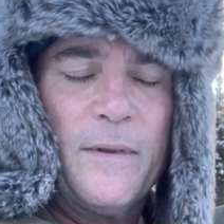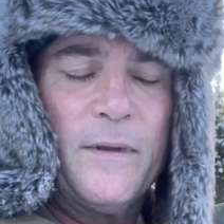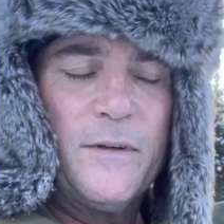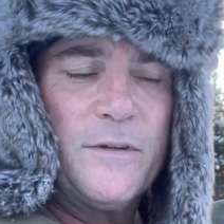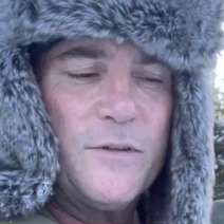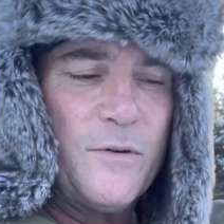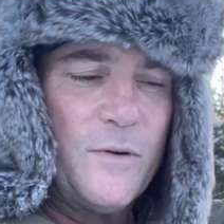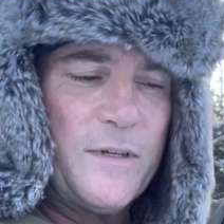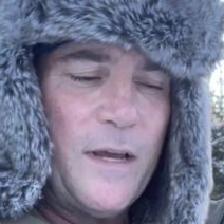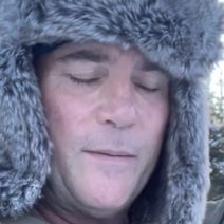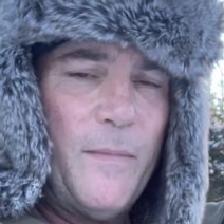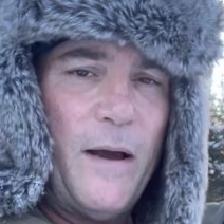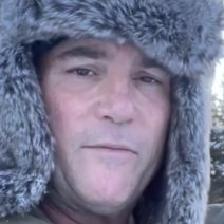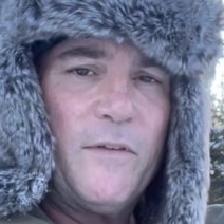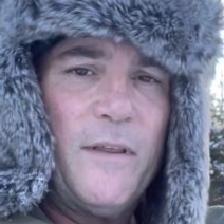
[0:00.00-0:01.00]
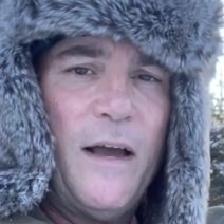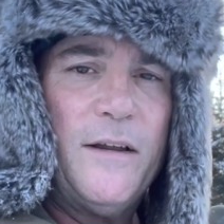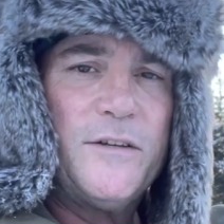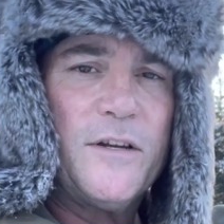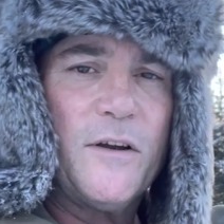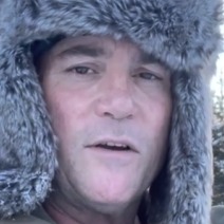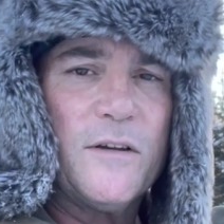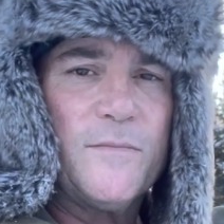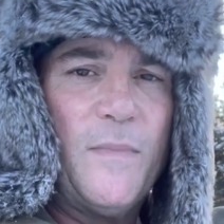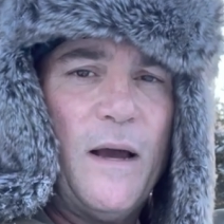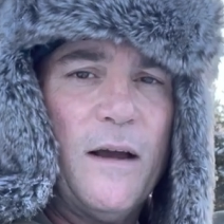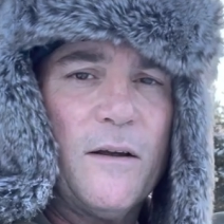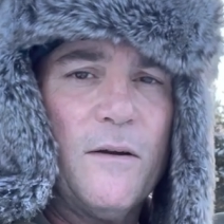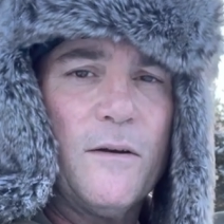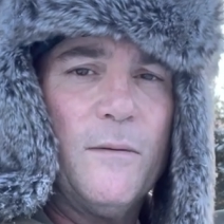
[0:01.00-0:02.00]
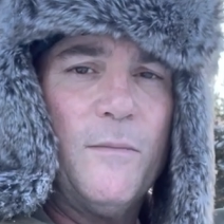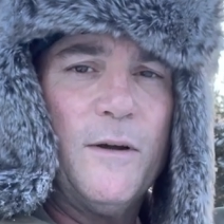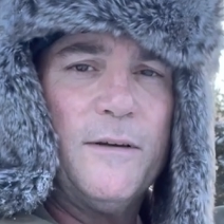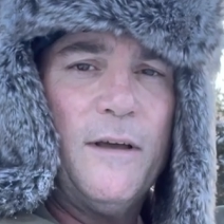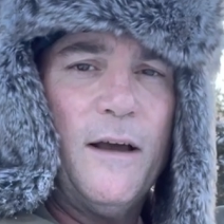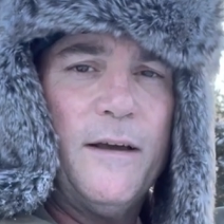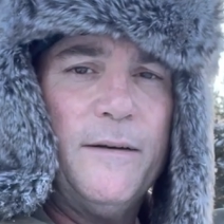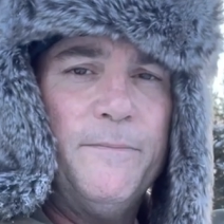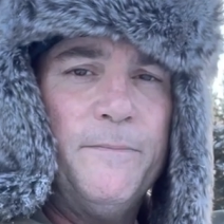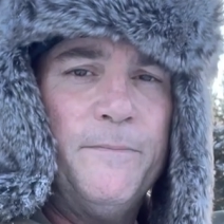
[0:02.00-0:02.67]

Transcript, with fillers: Short time after that, she calls back, Uncle Bud died.